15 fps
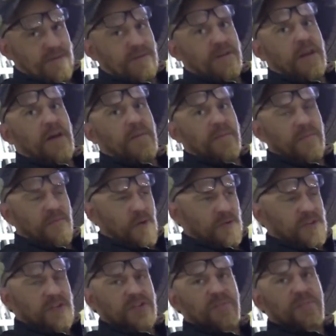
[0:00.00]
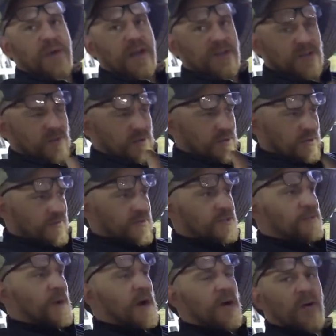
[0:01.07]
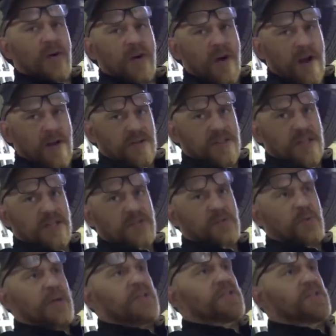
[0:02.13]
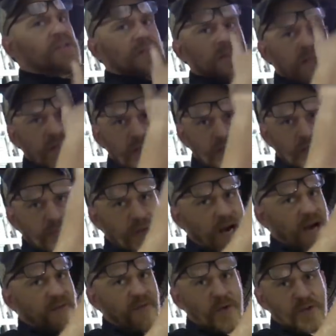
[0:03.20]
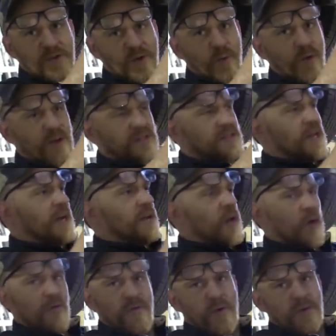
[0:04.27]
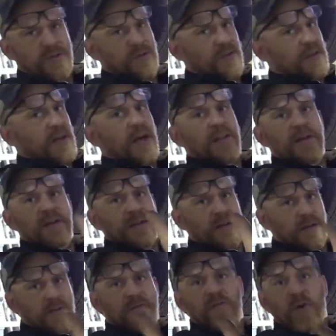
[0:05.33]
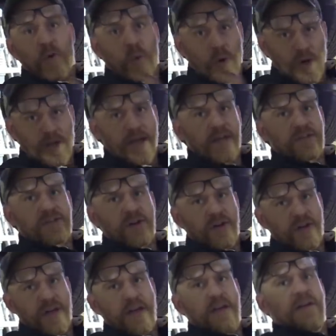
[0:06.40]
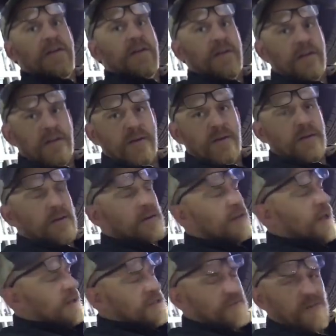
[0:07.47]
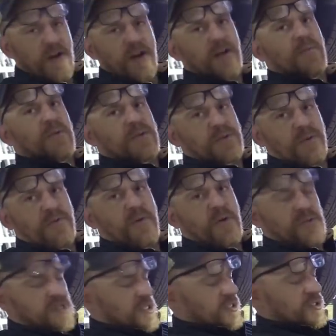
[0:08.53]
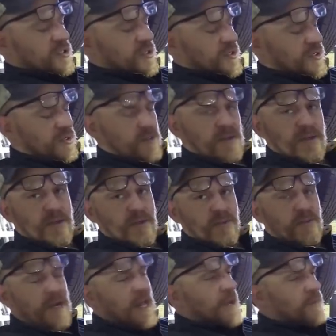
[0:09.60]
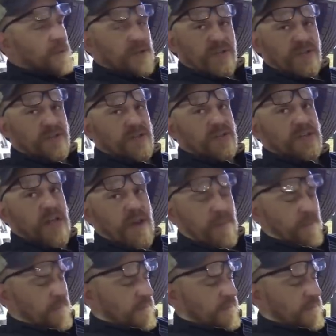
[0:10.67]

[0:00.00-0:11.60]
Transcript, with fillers: Yep, voltage depends on if it's power or ground side switched, and it'd be high volts on one side, low volts on the other for a working circuit. Lots of variables with voltage, but amperage is the same.